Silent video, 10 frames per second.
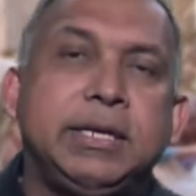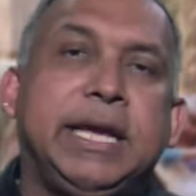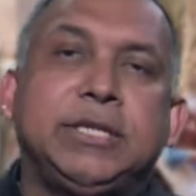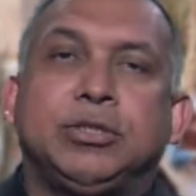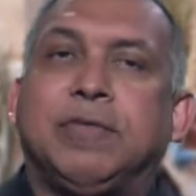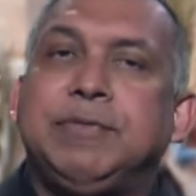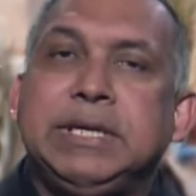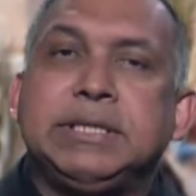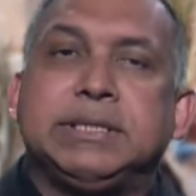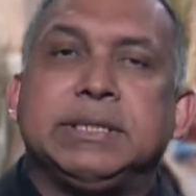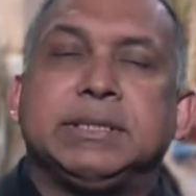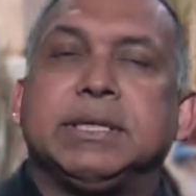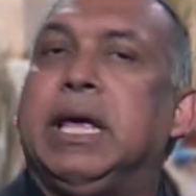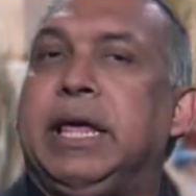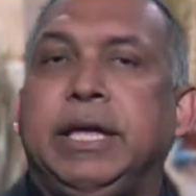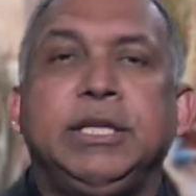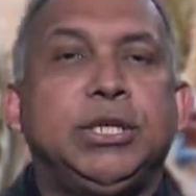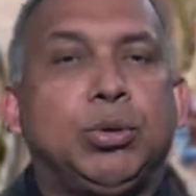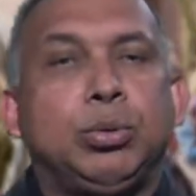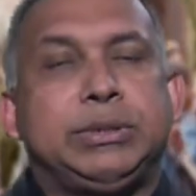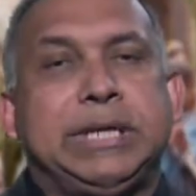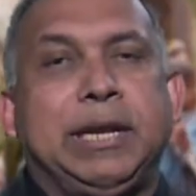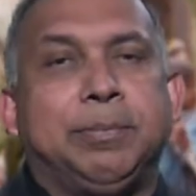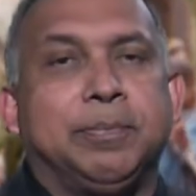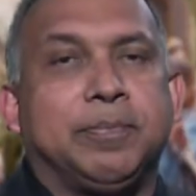days of Jesus in Jerusalem.